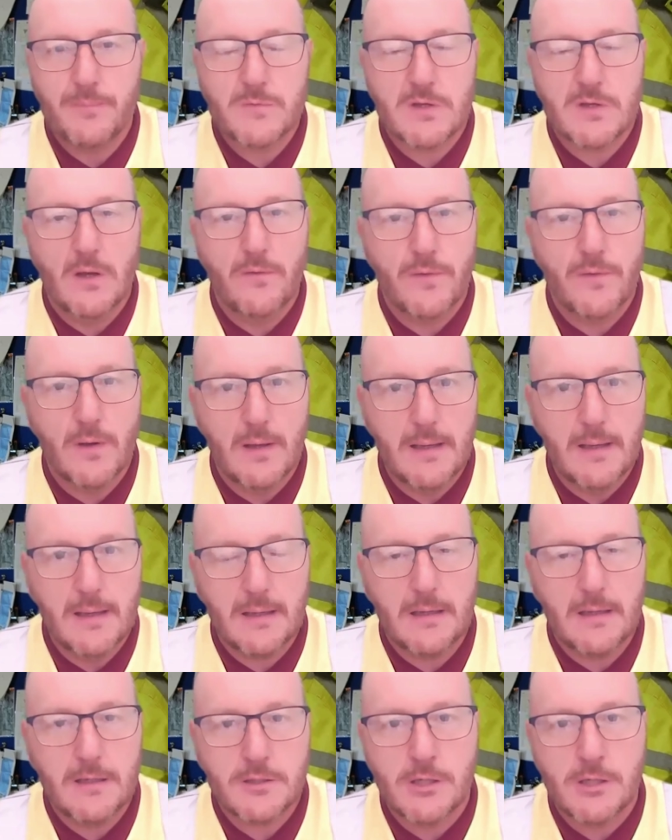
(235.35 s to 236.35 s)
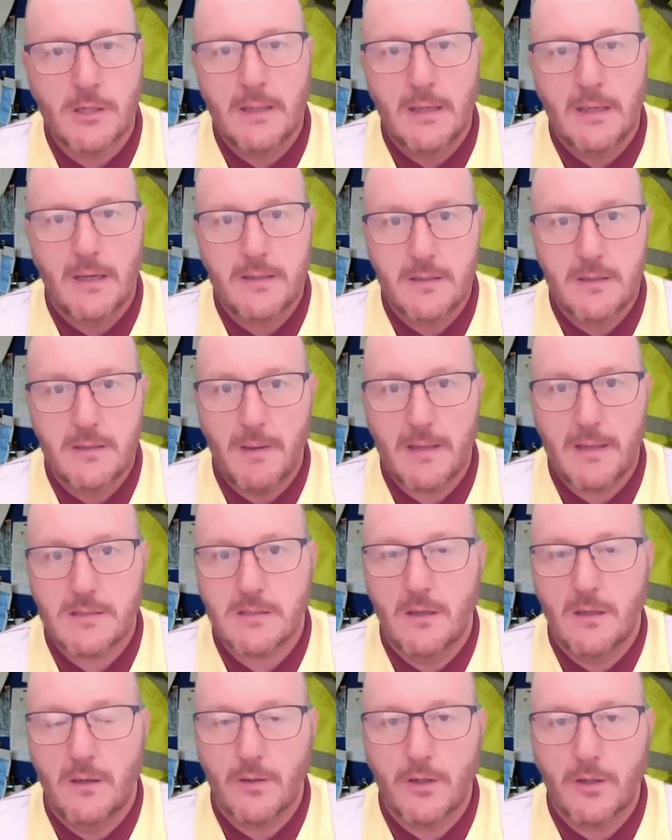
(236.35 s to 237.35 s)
So if your English and your maths aren't